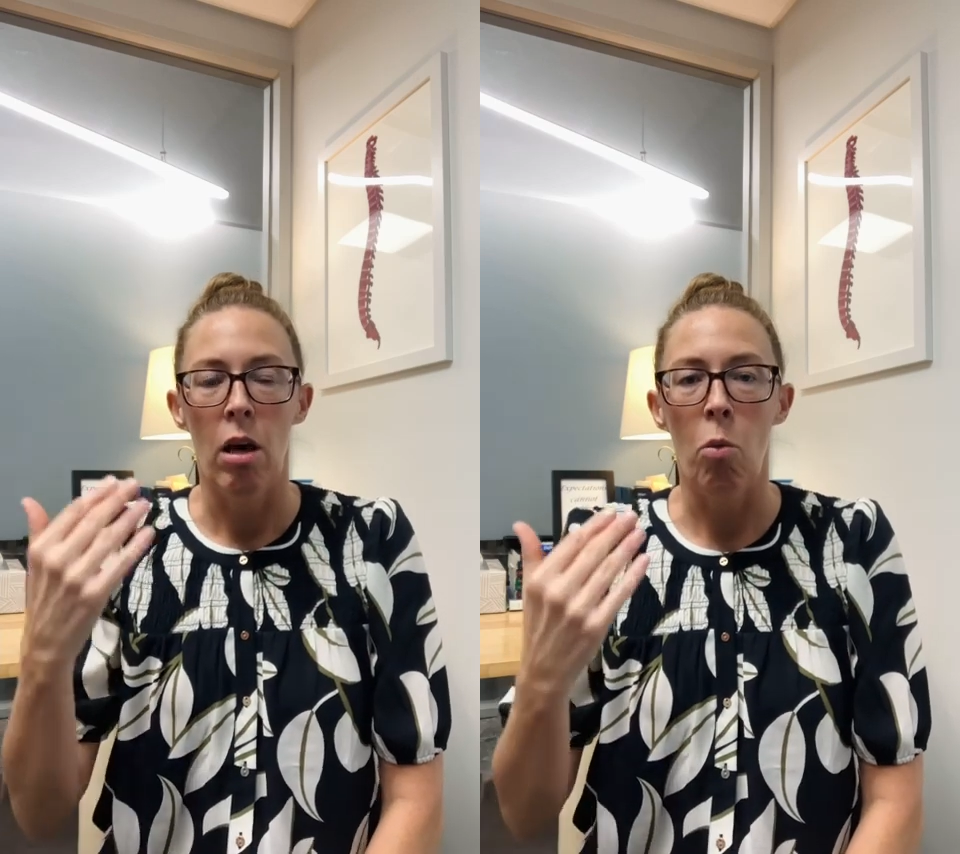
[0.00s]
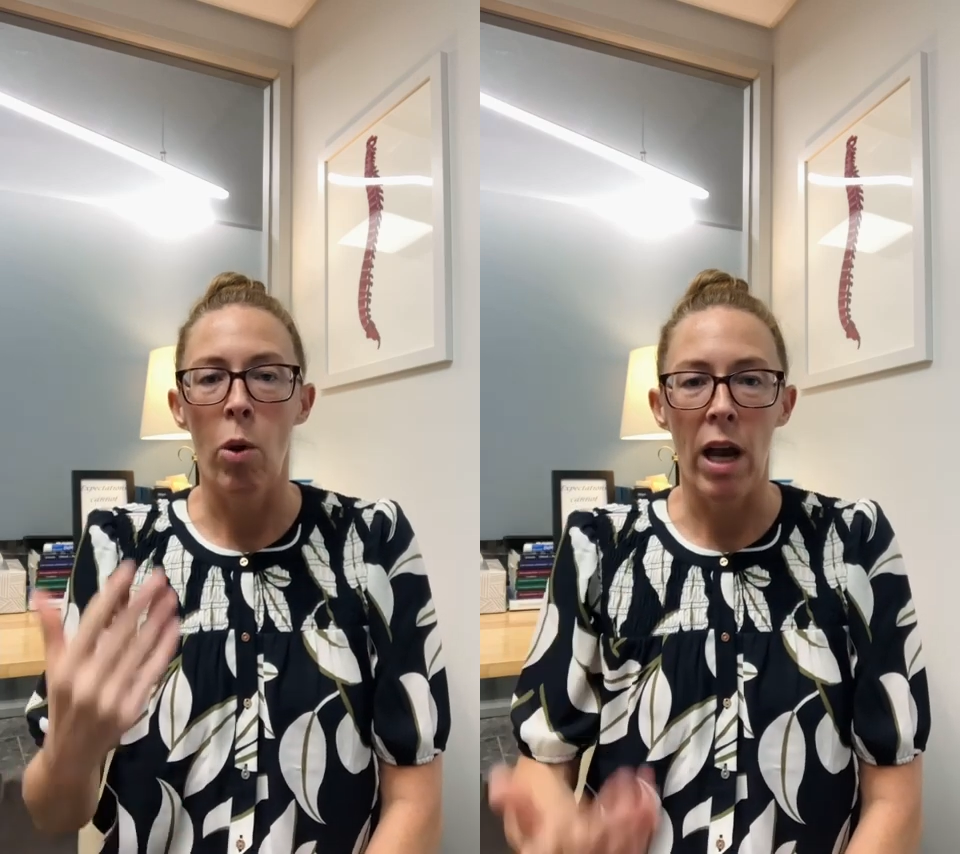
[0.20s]

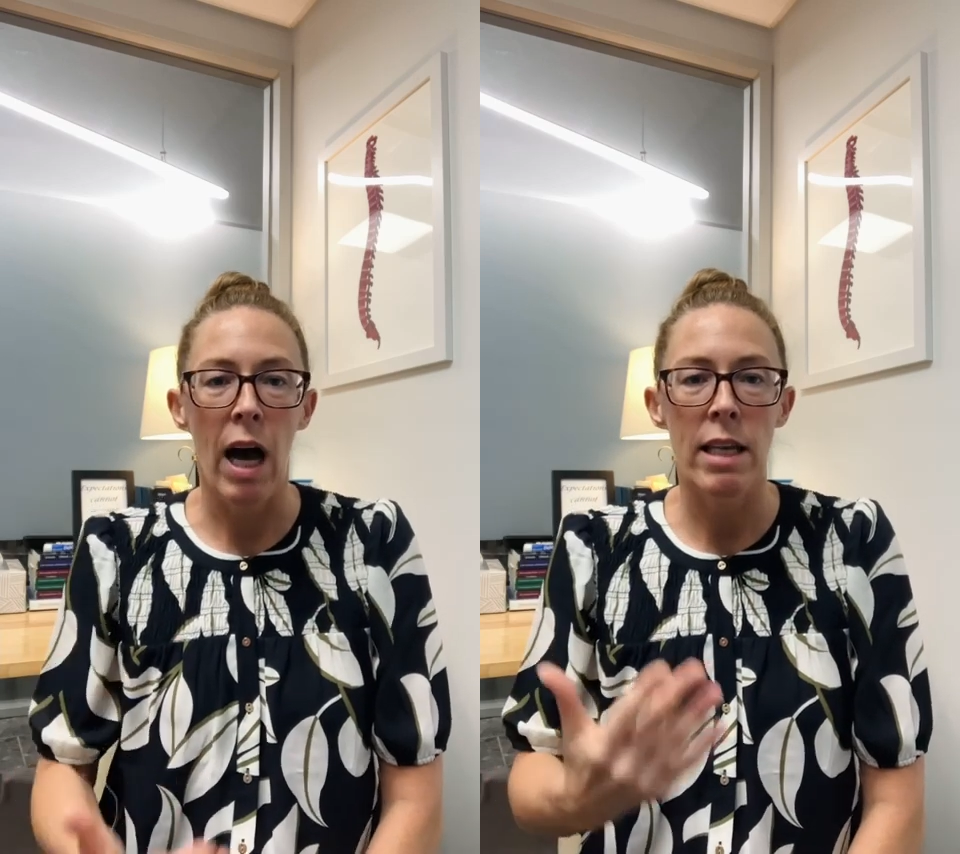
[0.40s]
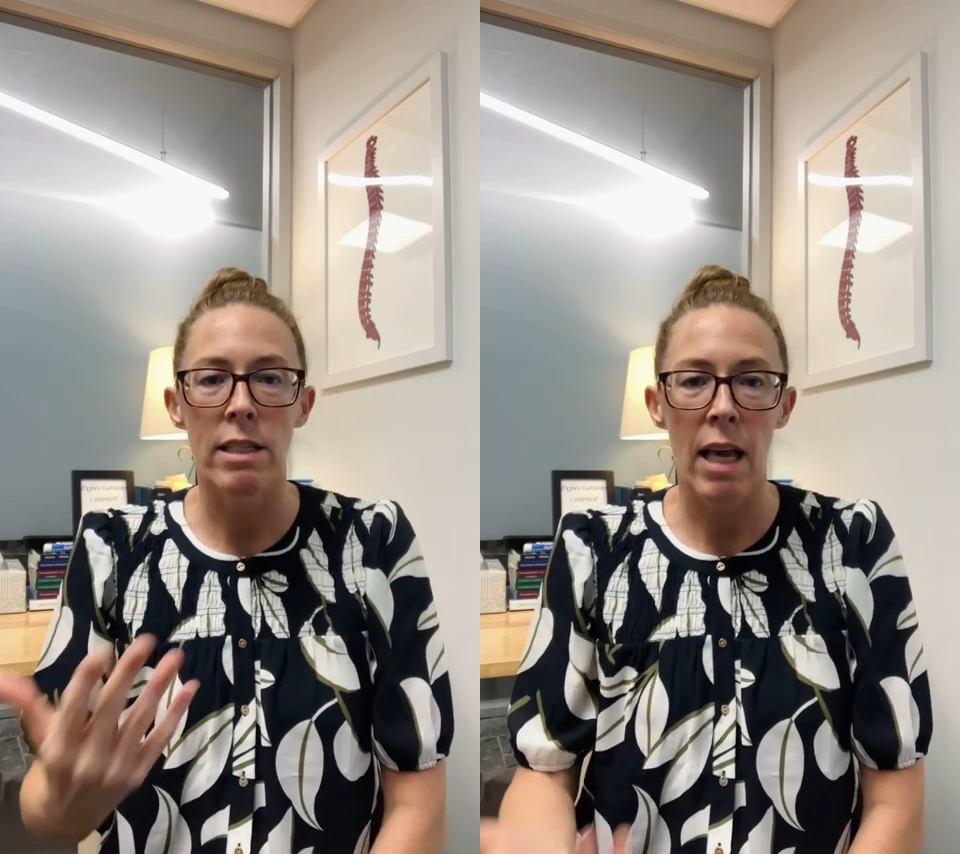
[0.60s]
When
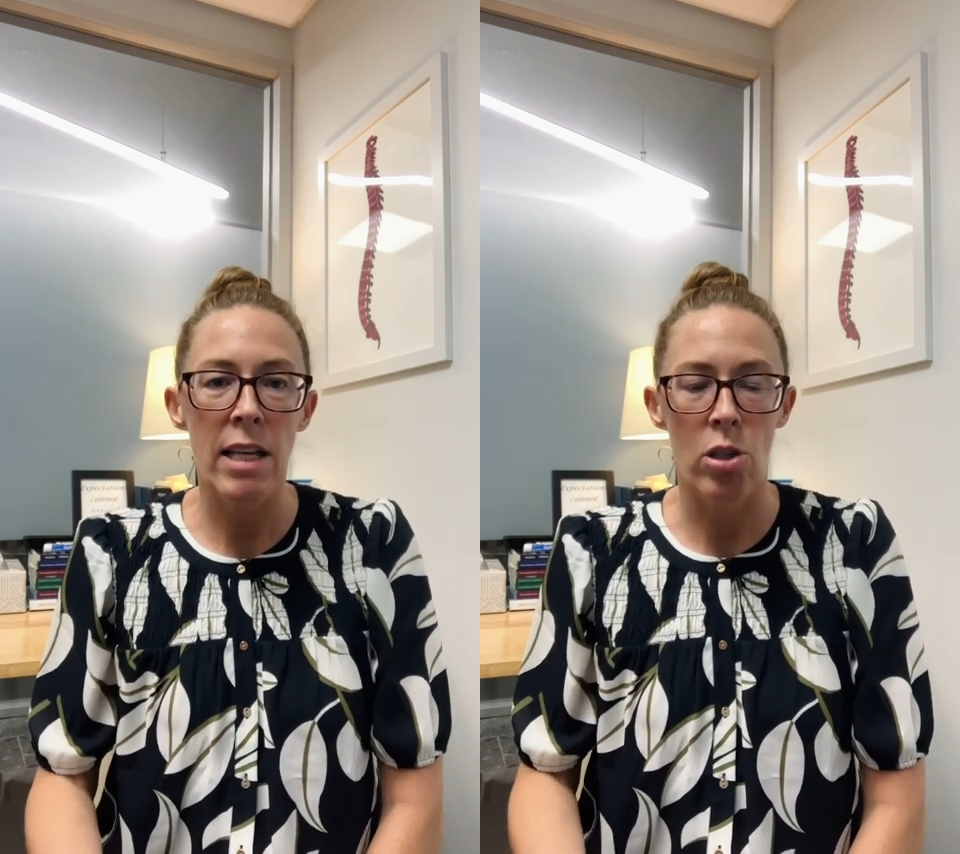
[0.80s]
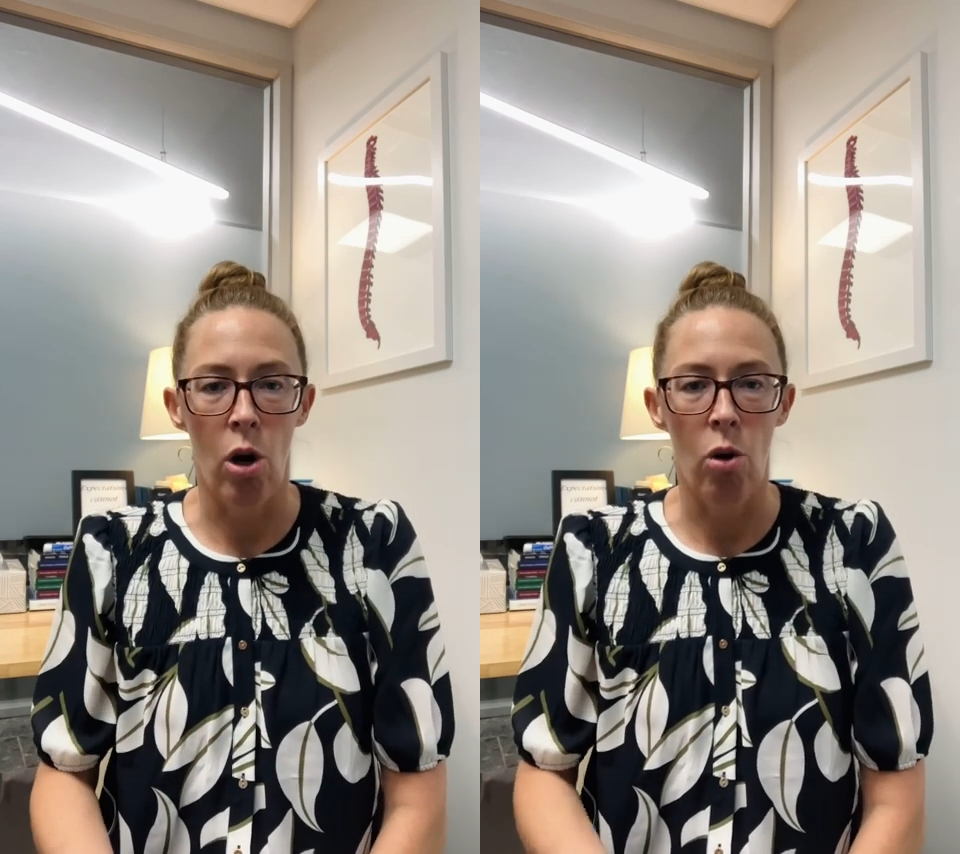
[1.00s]
I say
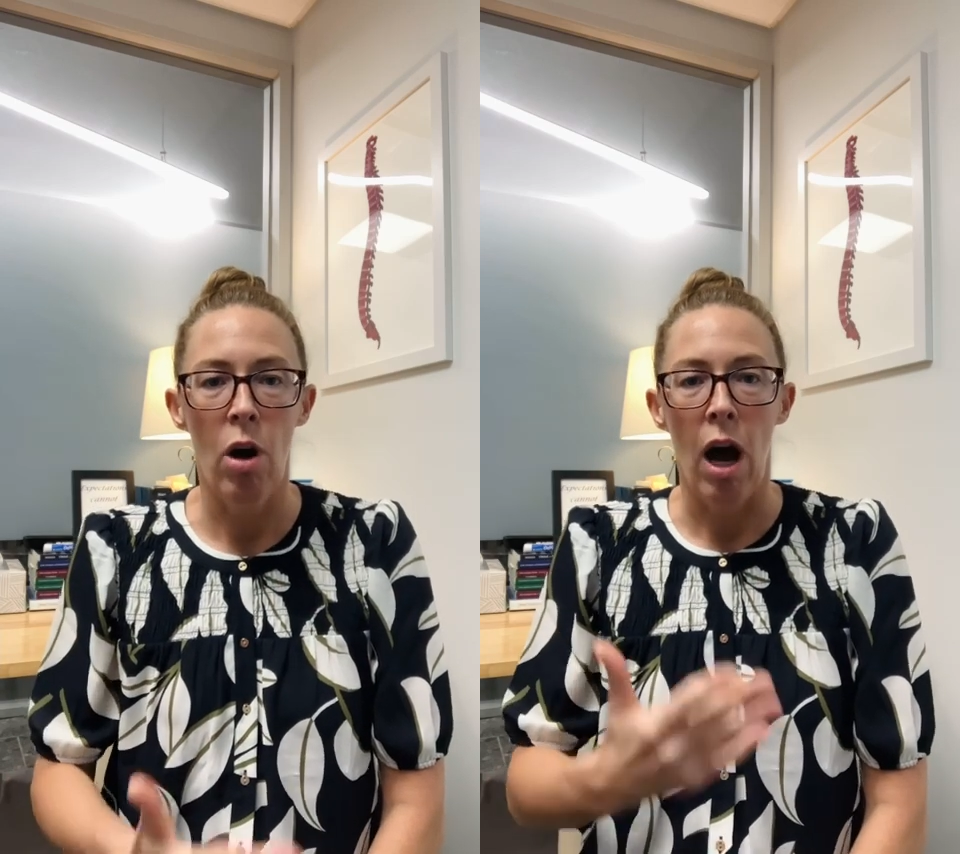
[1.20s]
so,